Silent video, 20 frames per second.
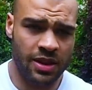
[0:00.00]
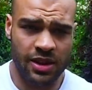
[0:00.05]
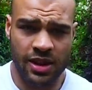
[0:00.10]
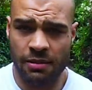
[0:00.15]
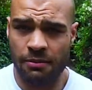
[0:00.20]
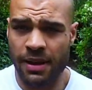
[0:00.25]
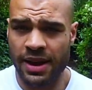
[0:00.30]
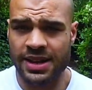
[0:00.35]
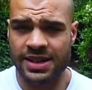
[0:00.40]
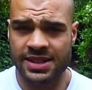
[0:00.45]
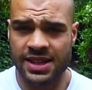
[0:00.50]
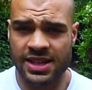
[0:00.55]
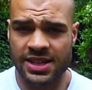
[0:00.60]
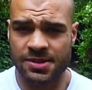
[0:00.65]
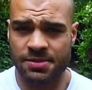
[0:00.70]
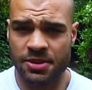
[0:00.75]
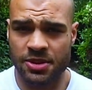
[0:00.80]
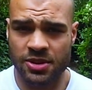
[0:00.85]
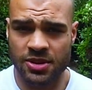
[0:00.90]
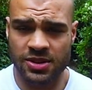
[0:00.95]
It makes
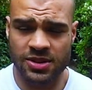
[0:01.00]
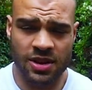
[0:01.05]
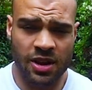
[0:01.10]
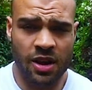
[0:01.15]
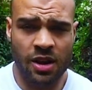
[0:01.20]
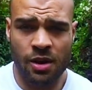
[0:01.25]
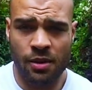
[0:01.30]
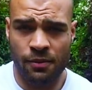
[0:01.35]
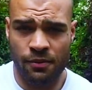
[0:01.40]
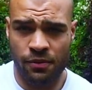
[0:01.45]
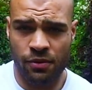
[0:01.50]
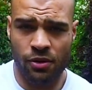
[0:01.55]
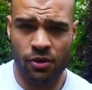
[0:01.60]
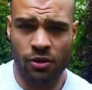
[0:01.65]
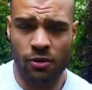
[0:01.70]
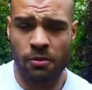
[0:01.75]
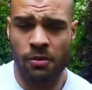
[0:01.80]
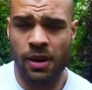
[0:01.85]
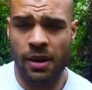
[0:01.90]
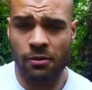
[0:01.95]
sense because
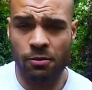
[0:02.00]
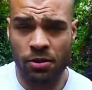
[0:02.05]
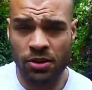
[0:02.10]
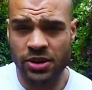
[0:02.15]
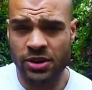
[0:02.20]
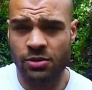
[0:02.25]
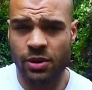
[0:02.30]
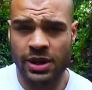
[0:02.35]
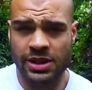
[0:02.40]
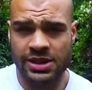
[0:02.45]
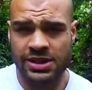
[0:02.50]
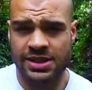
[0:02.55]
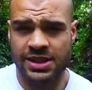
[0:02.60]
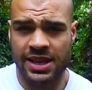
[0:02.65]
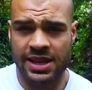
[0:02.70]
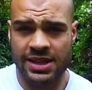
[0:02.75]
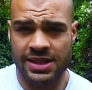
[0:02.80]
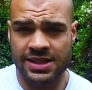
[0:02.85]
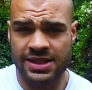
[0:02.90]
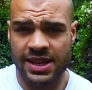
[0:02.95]
for my body weight to
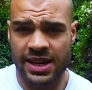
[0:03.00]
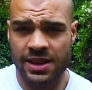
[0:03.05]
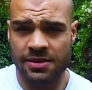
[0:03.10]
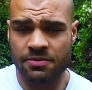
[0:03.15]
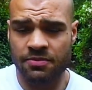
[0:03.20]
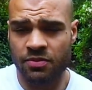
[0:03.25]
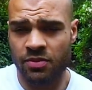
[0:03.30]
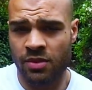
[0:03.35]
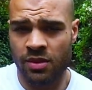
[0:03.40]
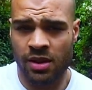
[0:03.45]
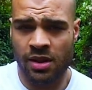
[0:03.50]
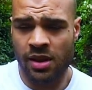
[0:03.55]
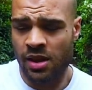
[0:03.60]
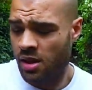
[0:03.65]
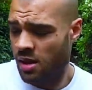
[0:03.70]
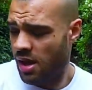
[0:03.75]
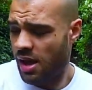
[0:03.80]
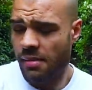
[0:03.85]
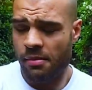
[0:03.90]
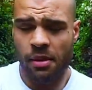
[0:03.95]
stay the same
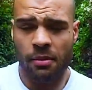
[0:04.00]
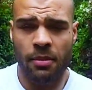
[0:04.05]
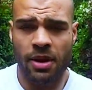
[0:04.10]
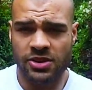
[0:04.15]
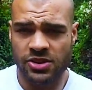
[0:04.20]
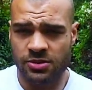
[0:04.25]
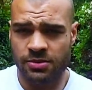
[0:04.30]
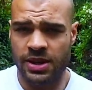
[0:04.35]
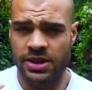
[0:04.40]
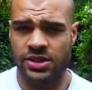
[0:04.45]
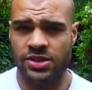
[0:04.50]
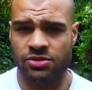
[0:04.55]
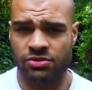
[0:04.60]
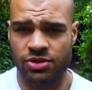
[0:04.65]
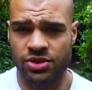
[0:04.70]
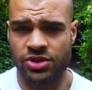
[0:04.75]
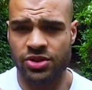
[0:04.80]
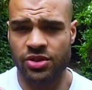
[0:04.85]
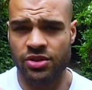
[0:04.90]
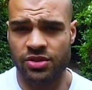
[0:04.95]
and my muscle mass to
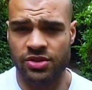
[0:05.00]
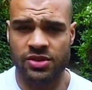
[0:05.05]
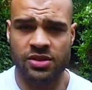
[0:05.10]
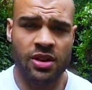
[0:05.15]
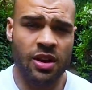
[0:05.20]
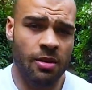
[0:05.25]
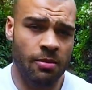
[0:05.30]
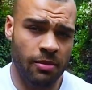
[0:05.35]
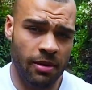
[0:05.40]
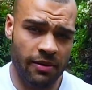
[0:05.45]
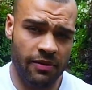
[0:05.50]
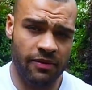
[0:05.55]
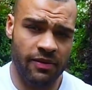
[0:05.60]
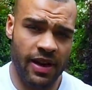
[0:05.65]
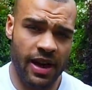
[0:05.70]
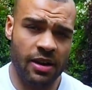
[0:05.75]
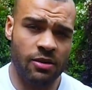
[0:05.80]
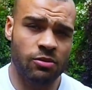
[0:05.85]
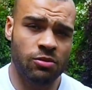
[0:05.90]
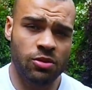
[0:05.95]
reduce, my
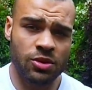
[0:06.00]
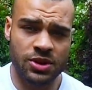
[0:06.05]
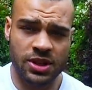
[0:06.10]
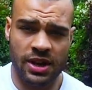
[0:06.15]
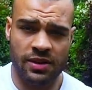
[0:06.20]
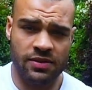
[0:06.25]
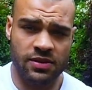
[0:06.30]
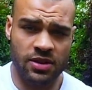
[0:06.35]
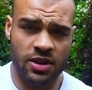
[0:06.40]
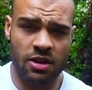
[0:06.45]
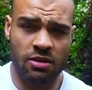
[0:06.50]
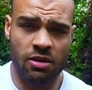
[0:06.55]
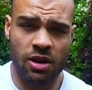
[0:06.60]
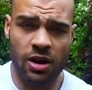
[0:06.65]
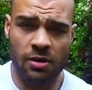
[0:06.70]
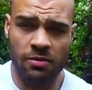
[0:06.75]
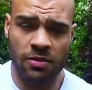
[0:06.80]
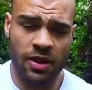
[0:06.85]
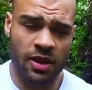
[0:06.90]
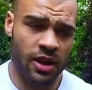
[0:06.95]
fat would have to go
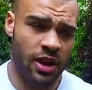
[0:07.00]
up.